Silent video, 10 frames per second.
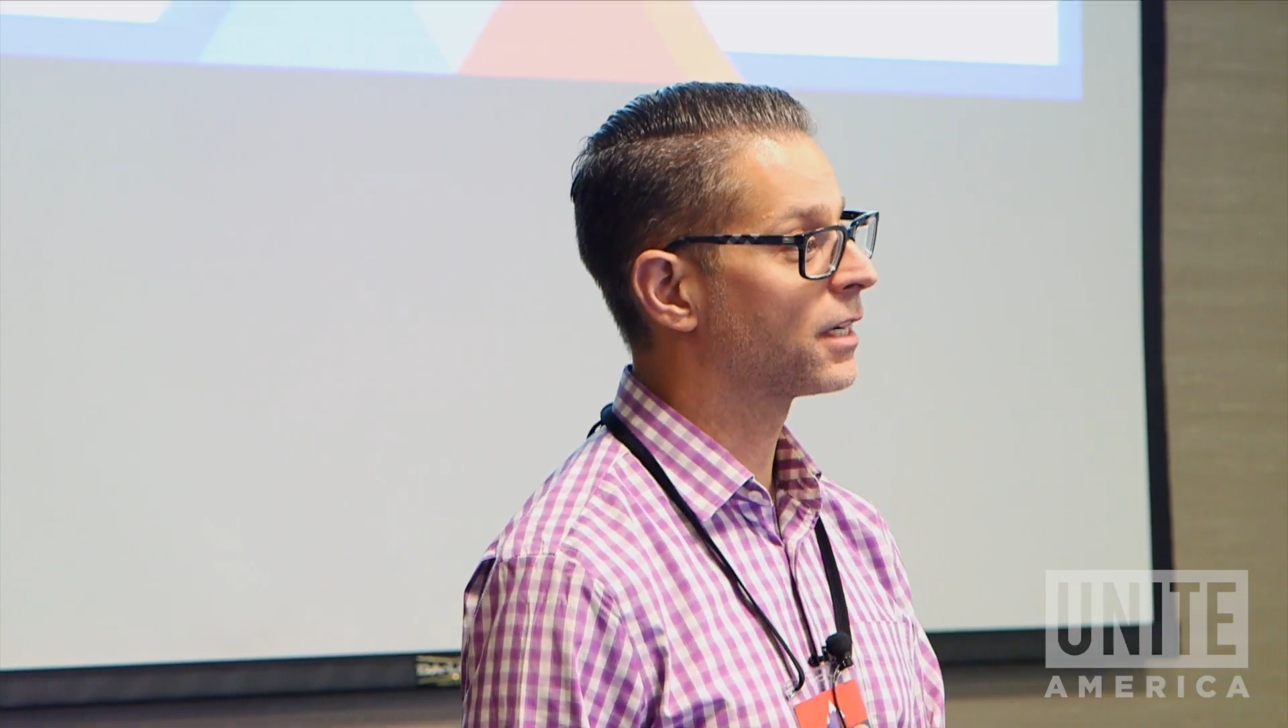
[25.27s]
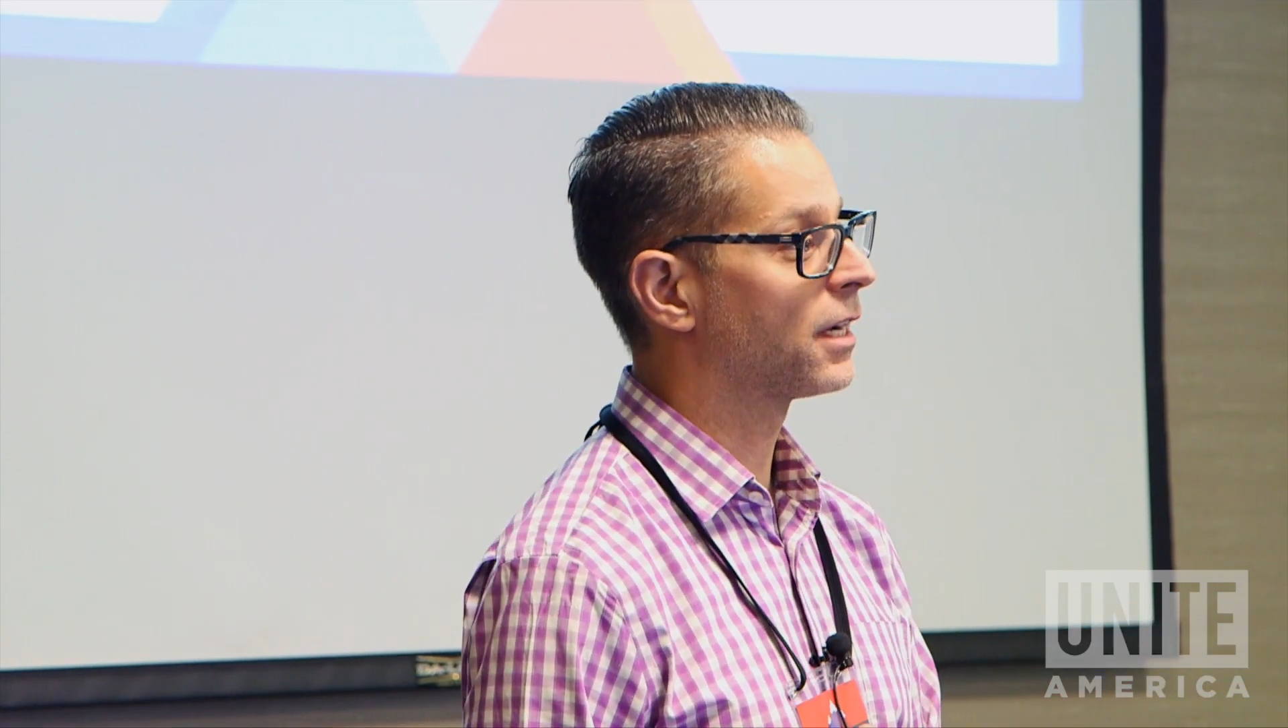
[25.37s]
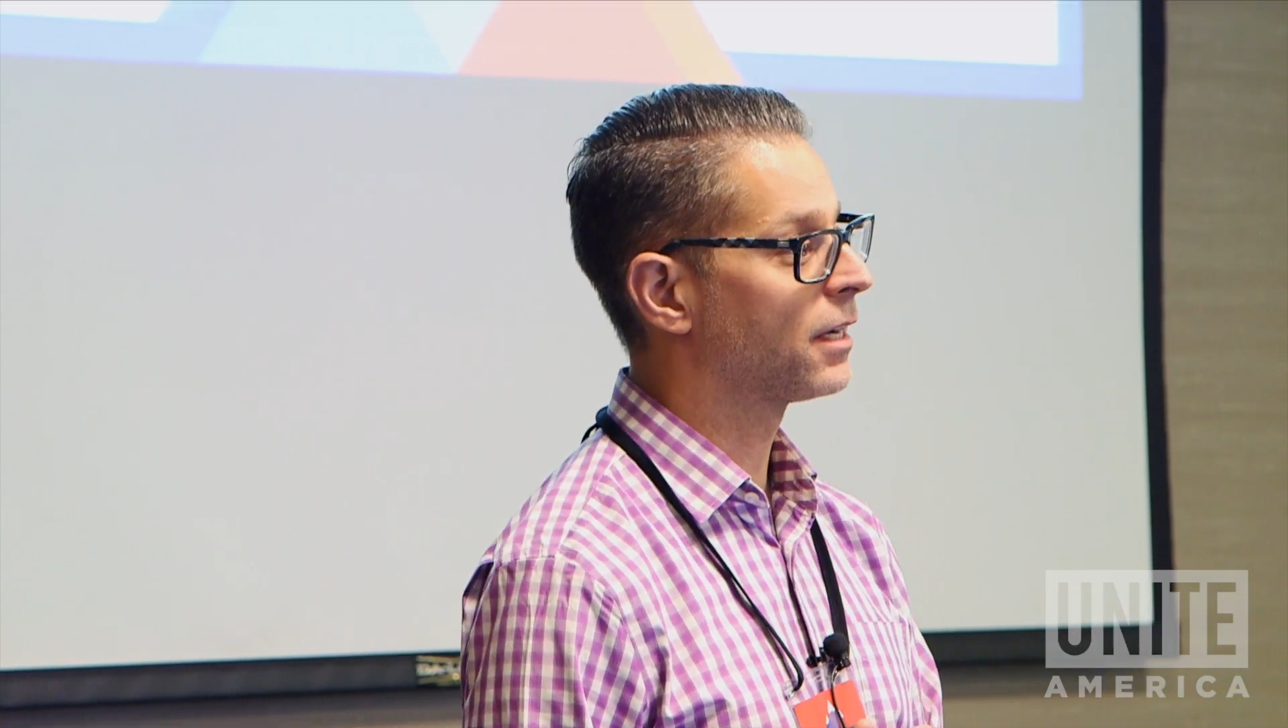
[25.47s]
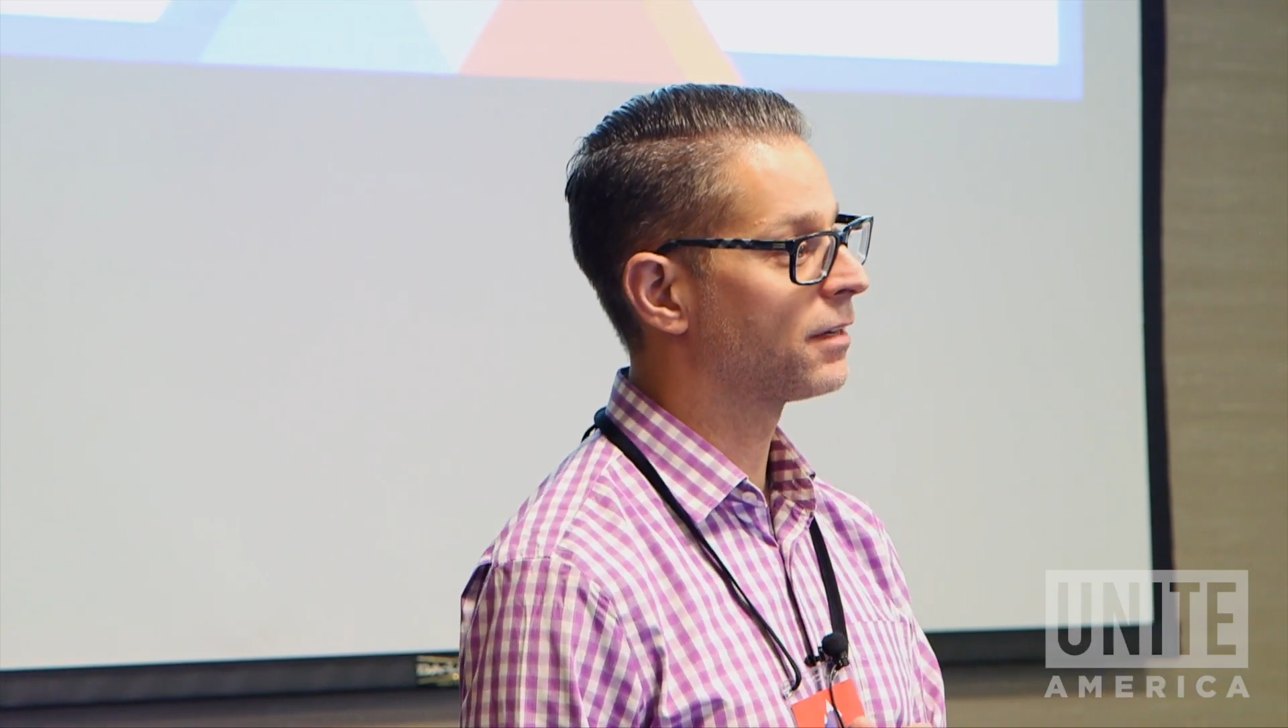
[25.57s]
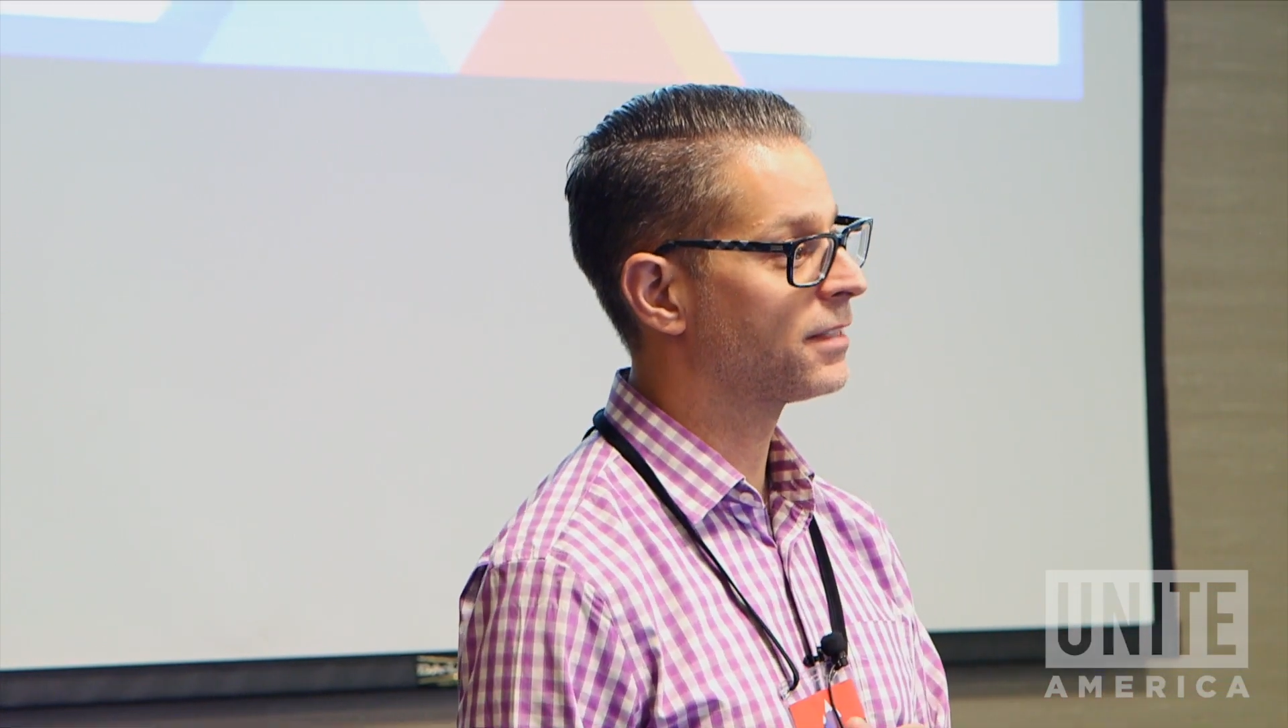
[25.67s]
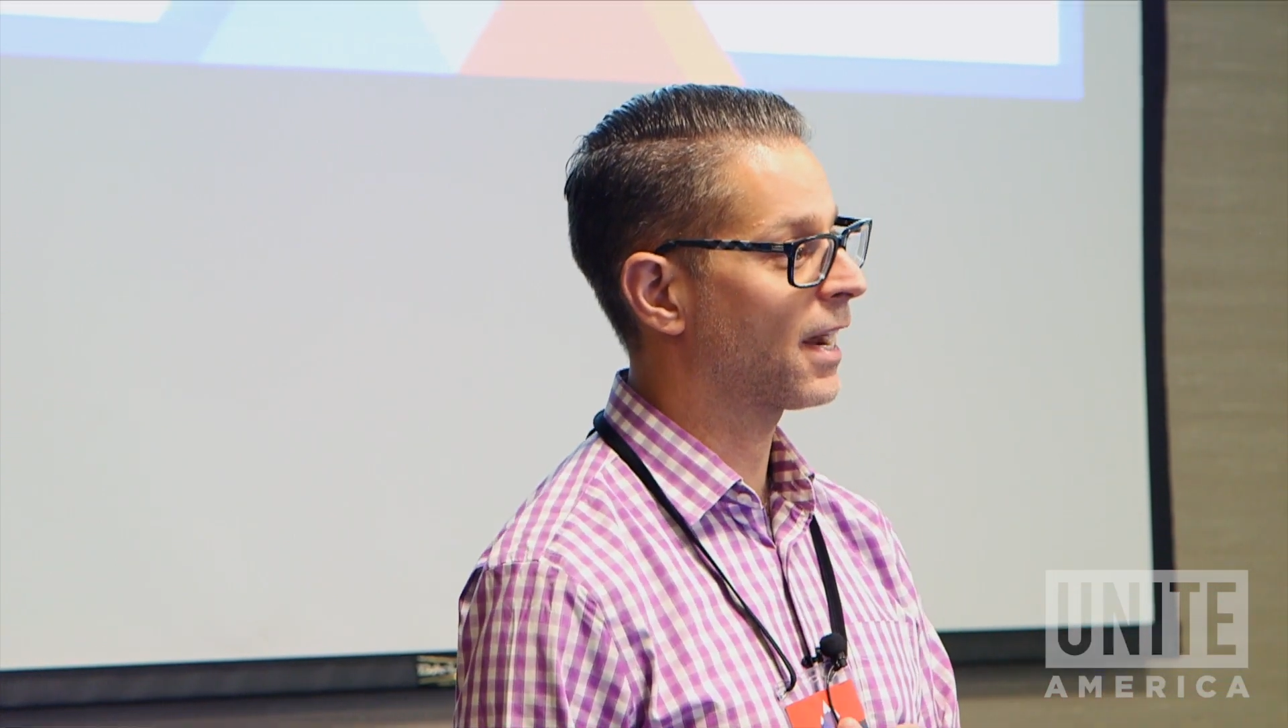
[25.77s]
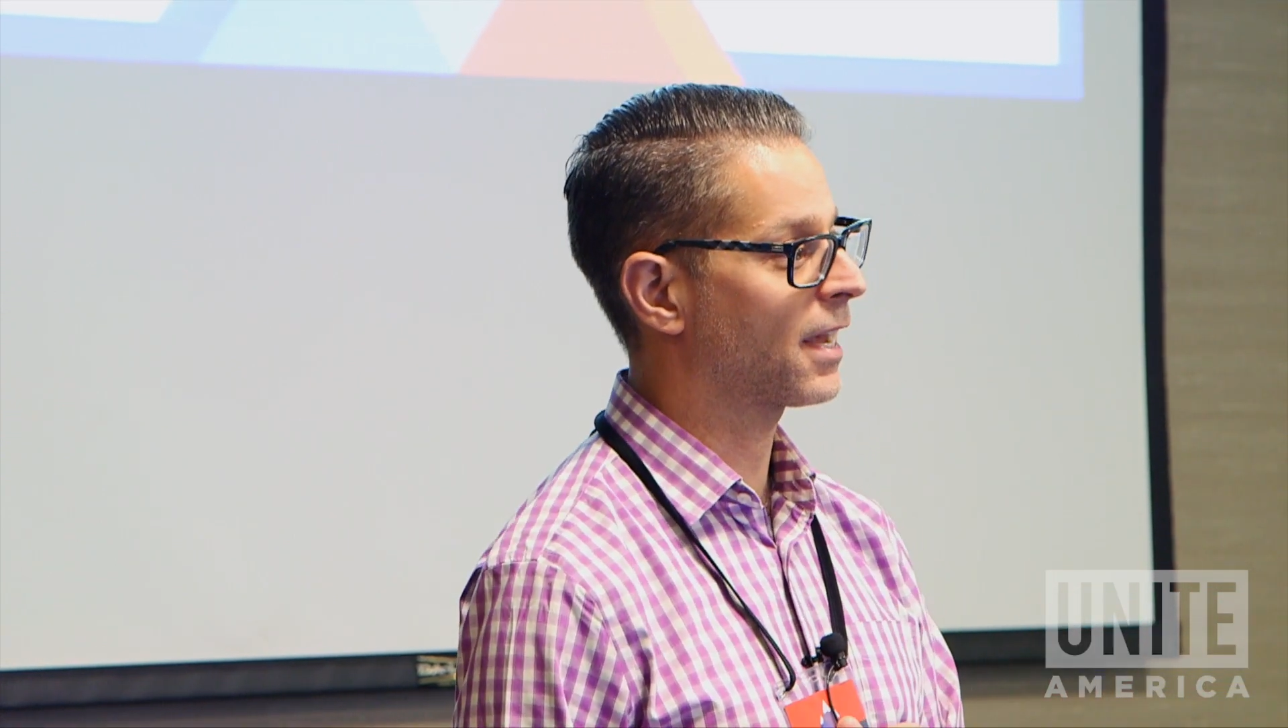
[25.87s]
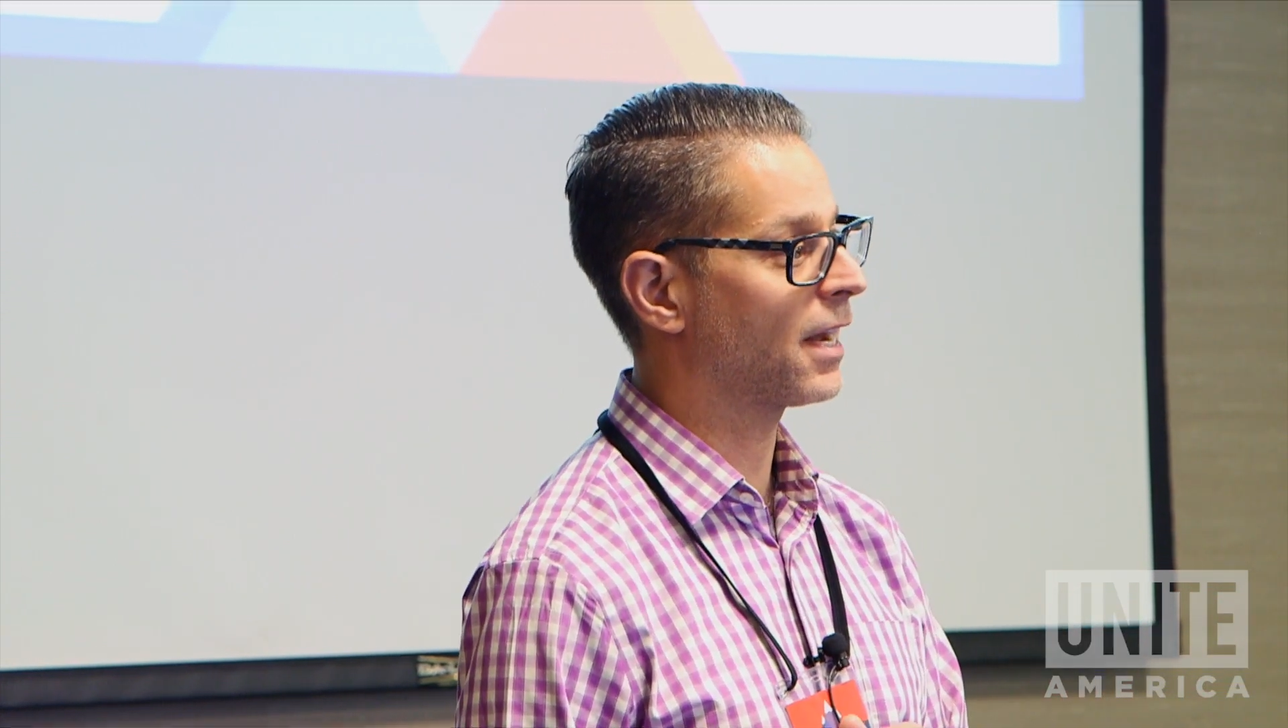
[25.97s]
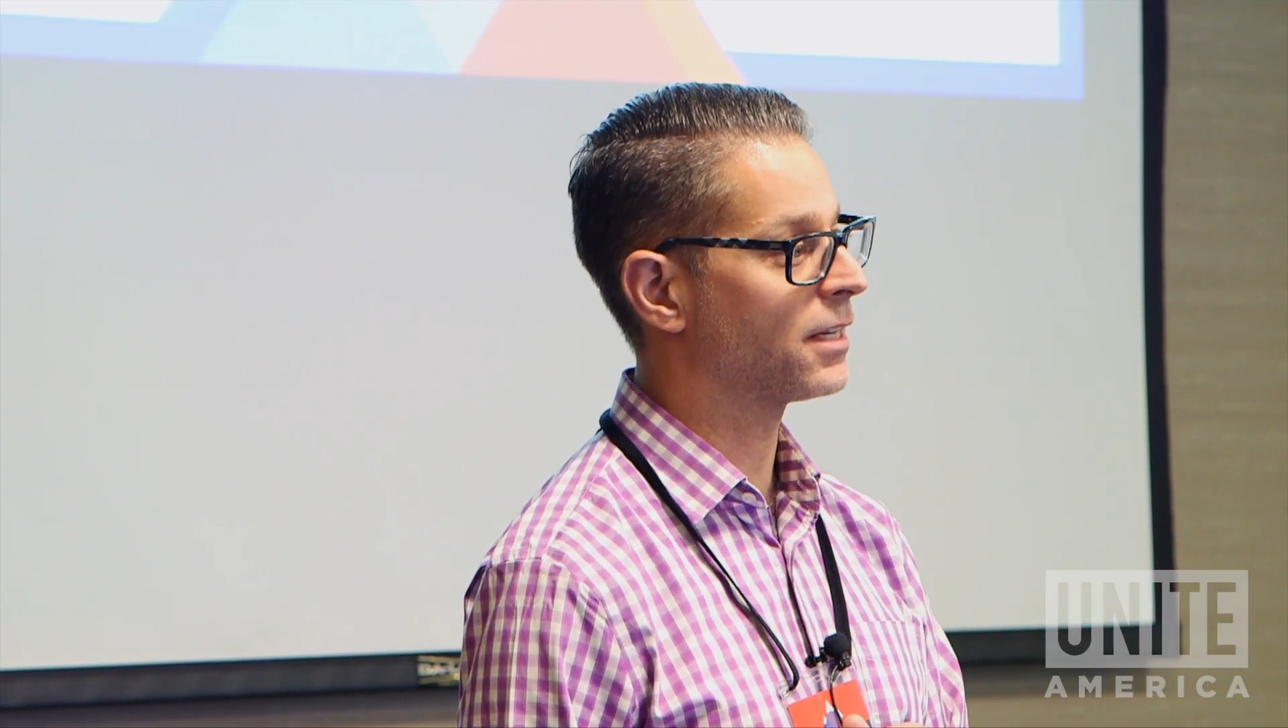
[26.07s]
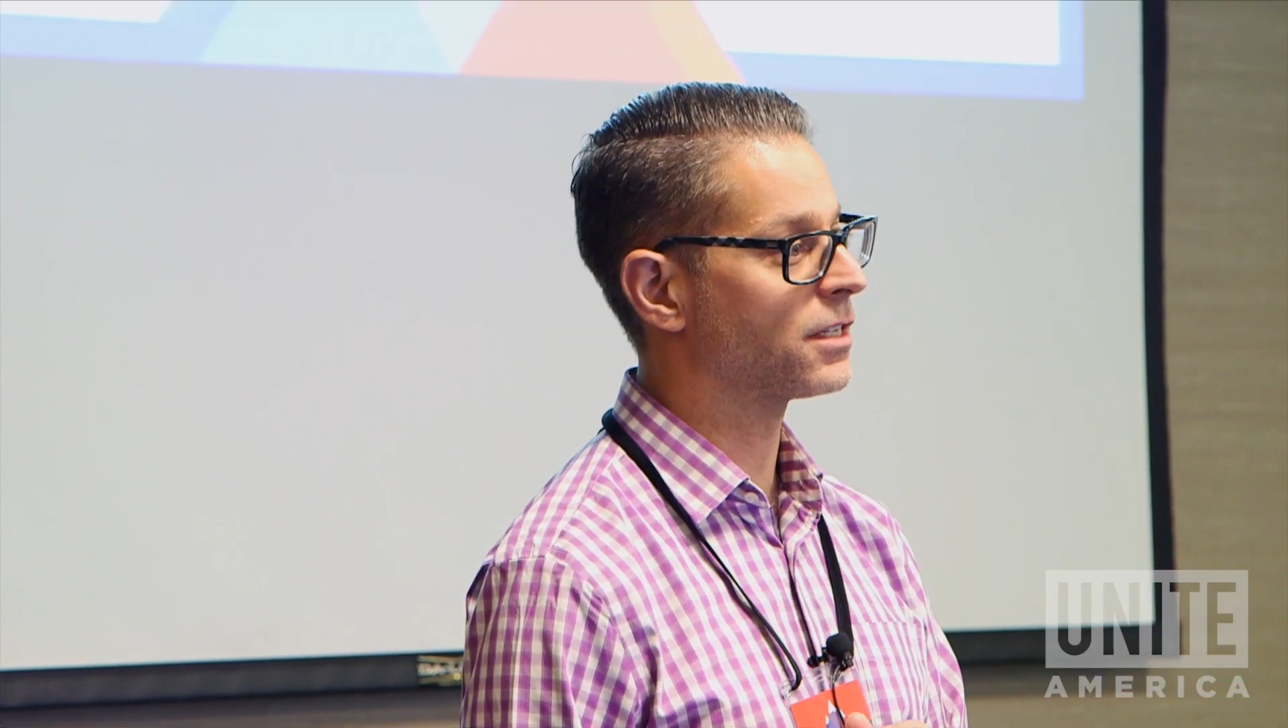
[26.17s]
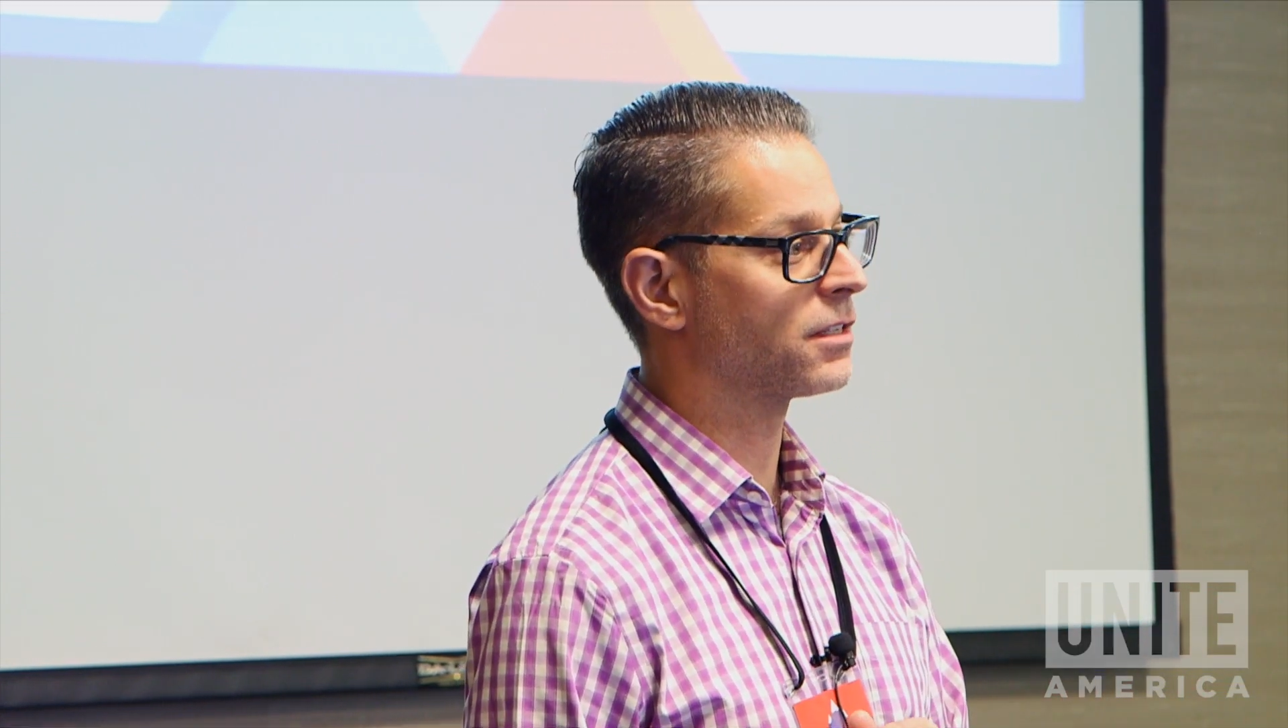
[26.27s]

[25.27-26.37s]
decades.